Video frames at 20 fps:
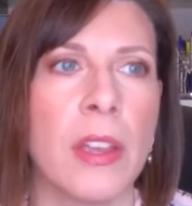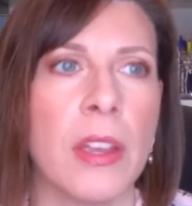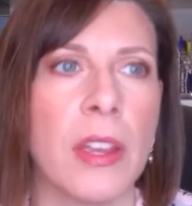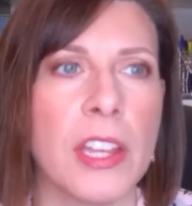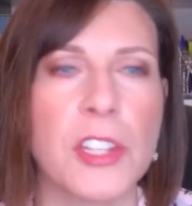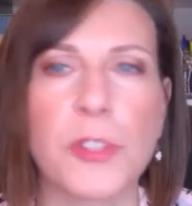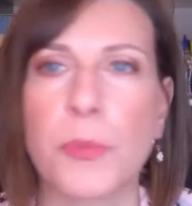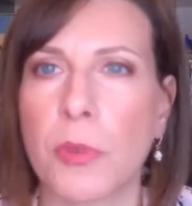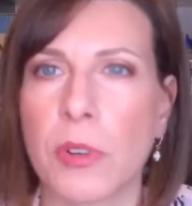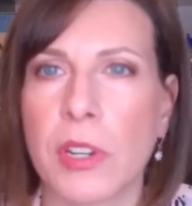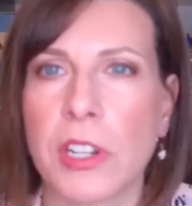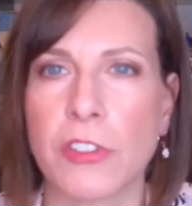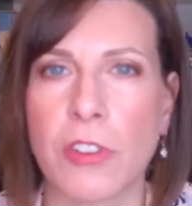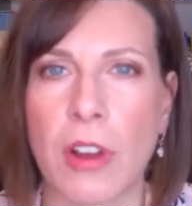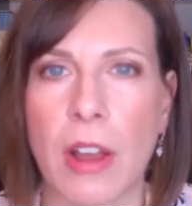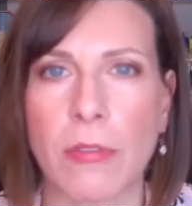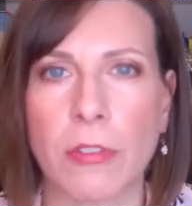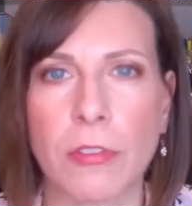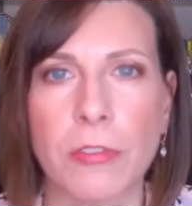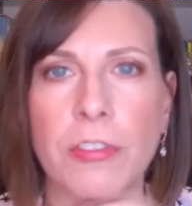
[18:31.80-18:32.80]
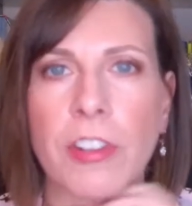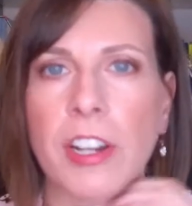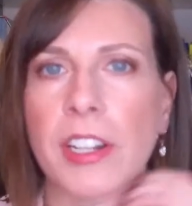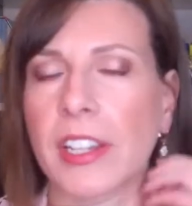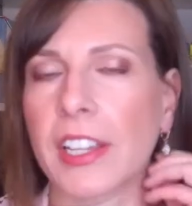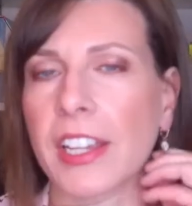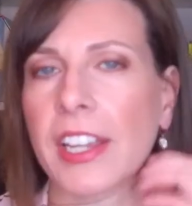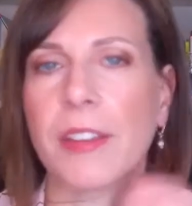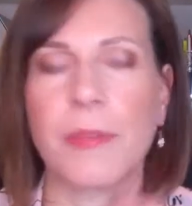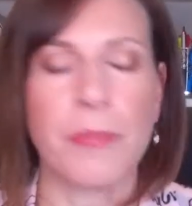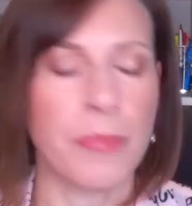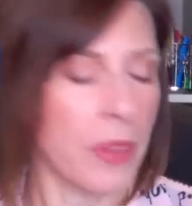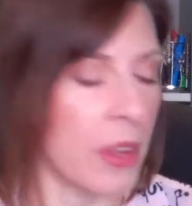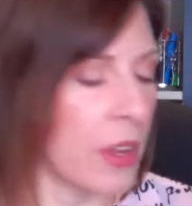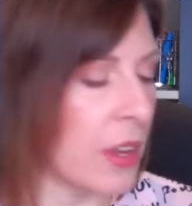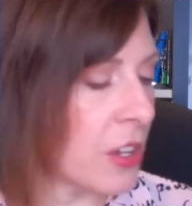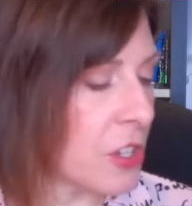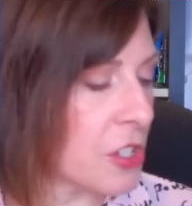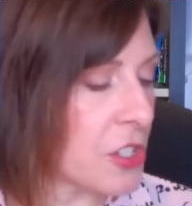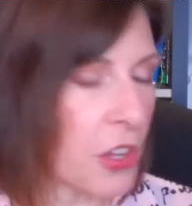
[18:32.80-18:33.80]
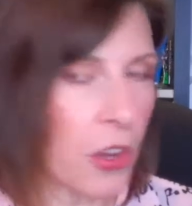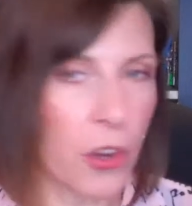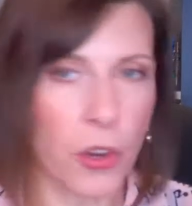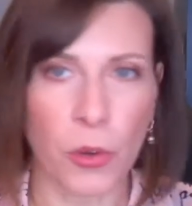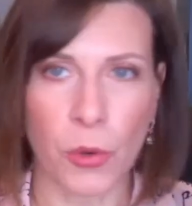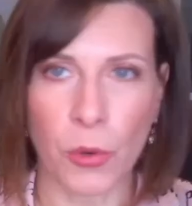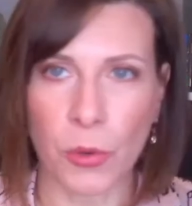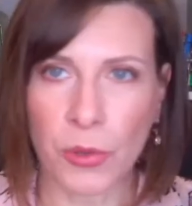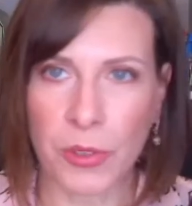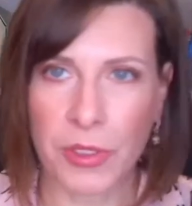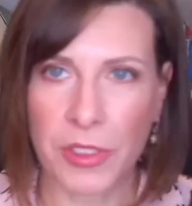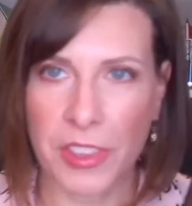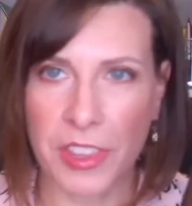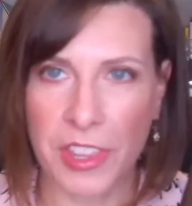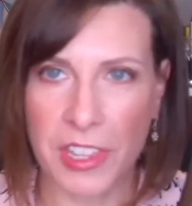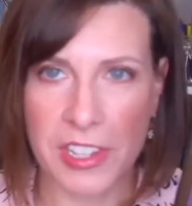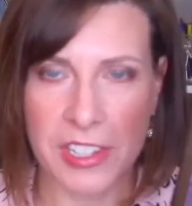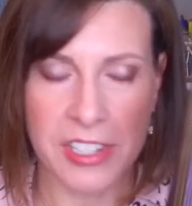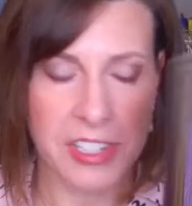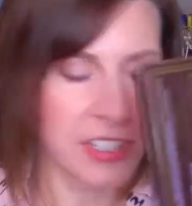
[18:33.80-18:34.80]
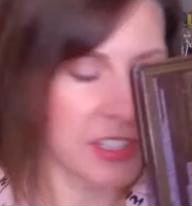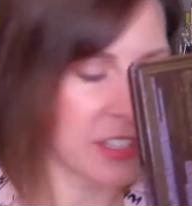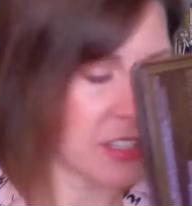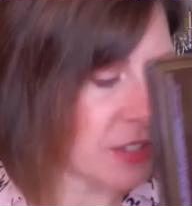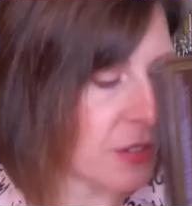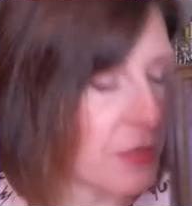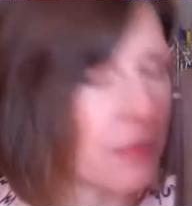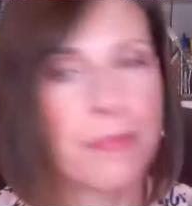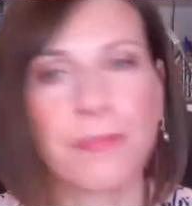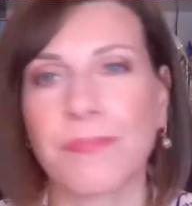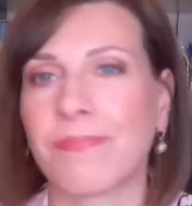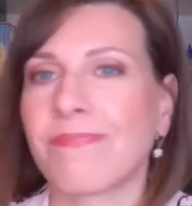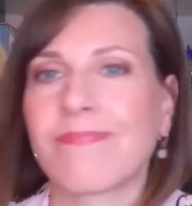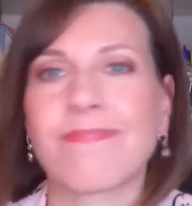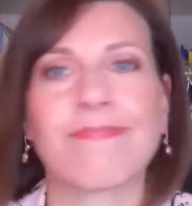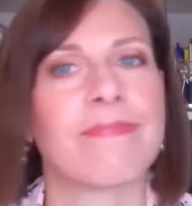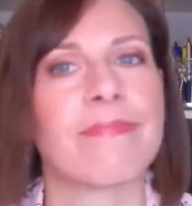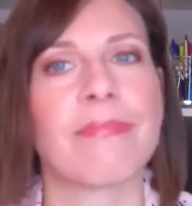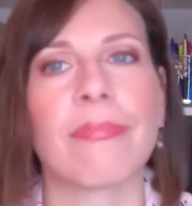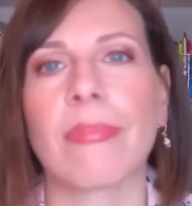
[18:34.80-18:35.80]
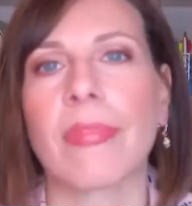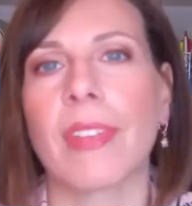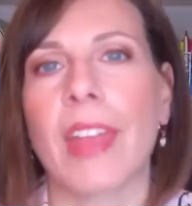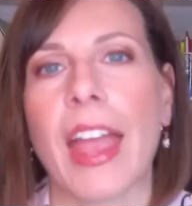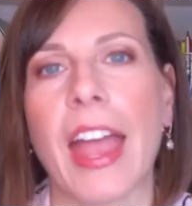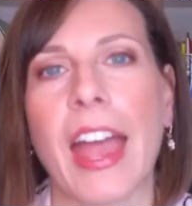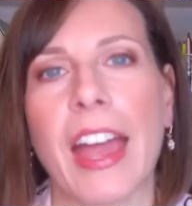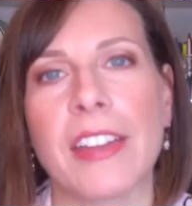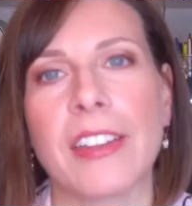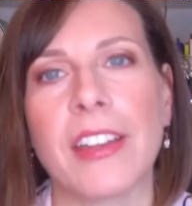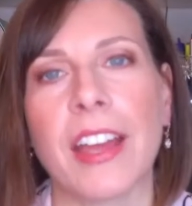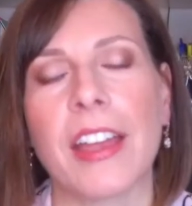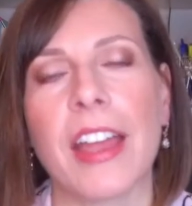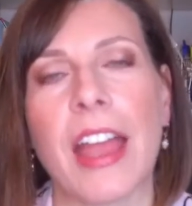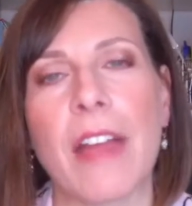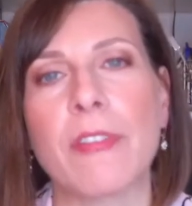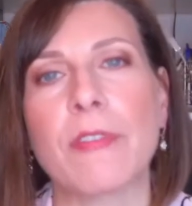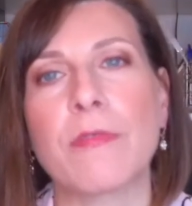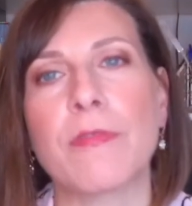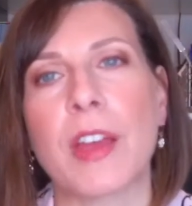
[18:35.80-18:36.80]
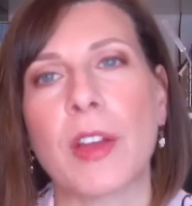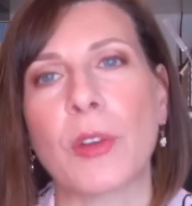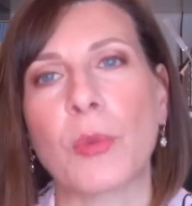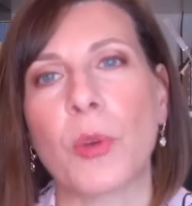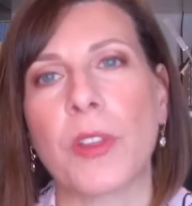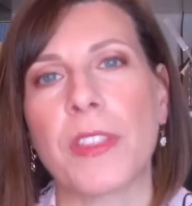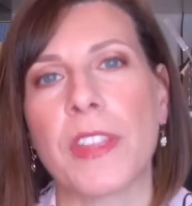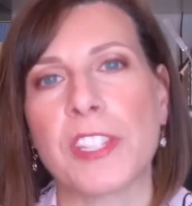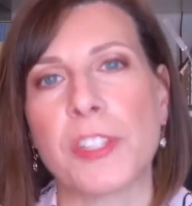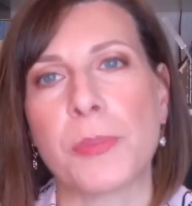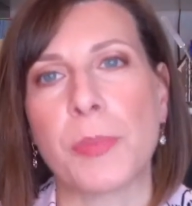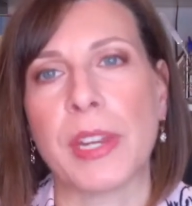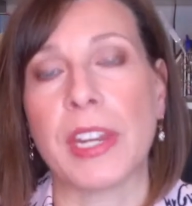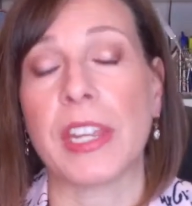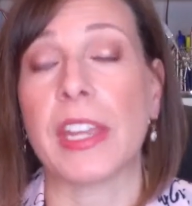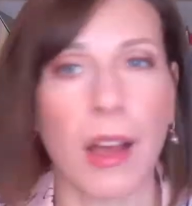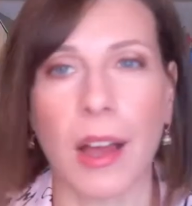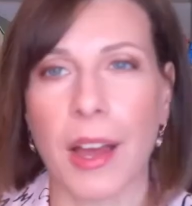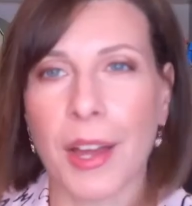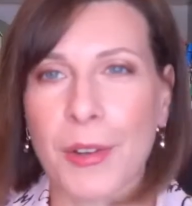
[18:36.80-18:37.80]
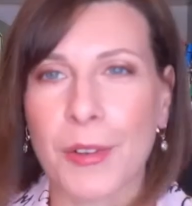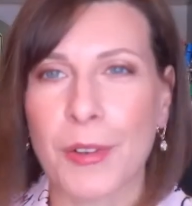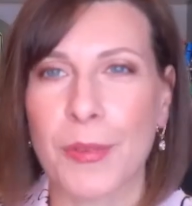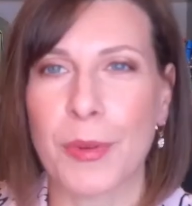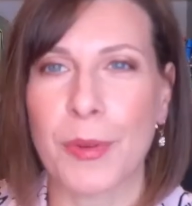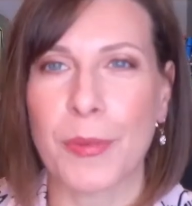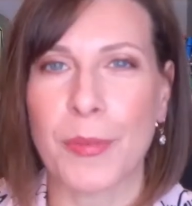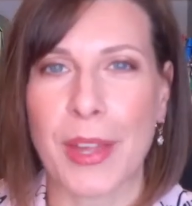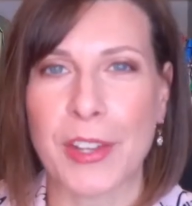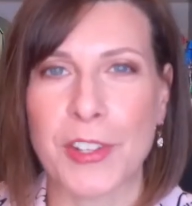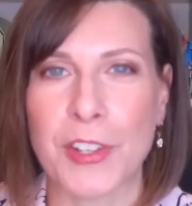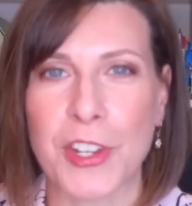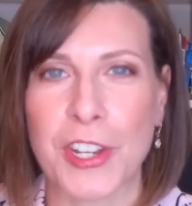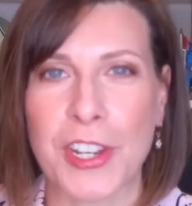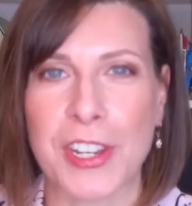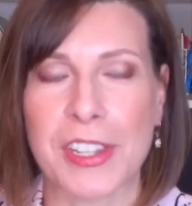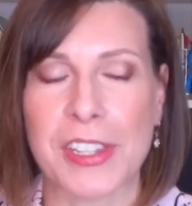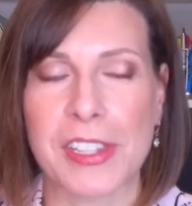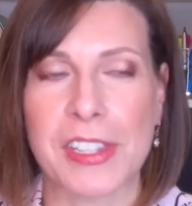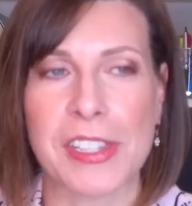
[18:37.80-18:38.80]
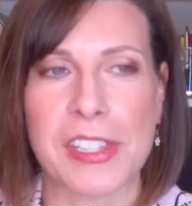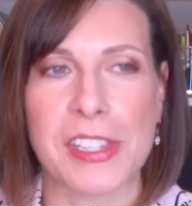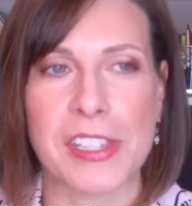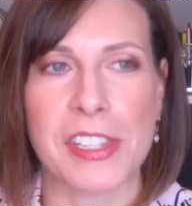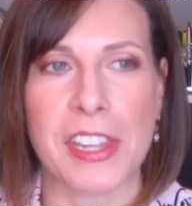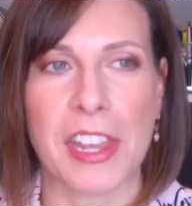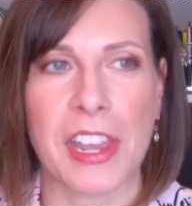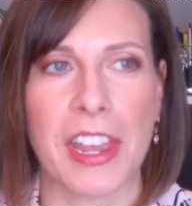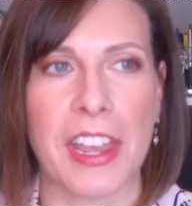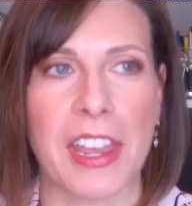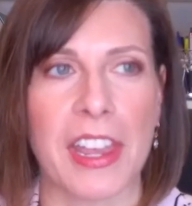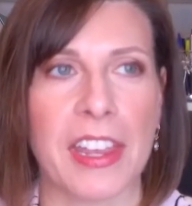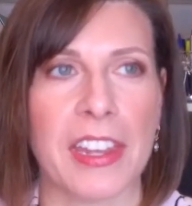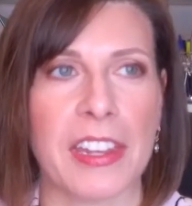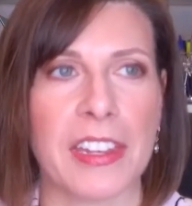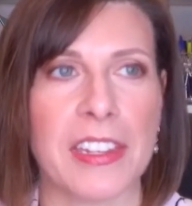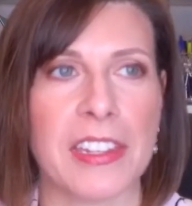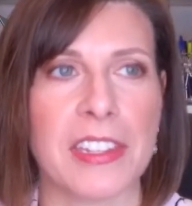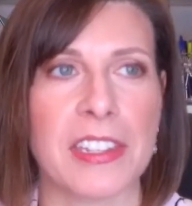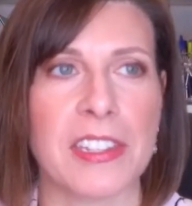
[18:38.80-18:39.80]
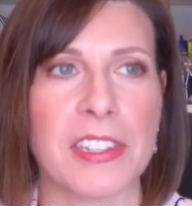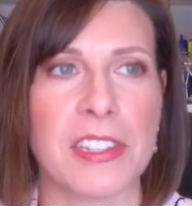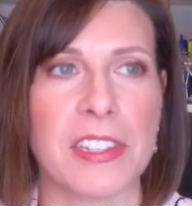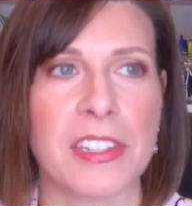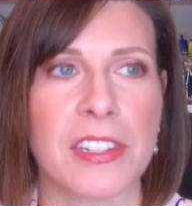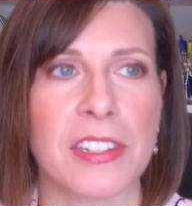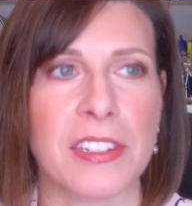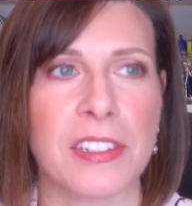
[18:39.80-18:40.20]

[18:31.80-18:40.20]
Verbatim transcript: it's pretty travel friendly. So this, I haven't found one that's beat it yet. Honorable mentions, and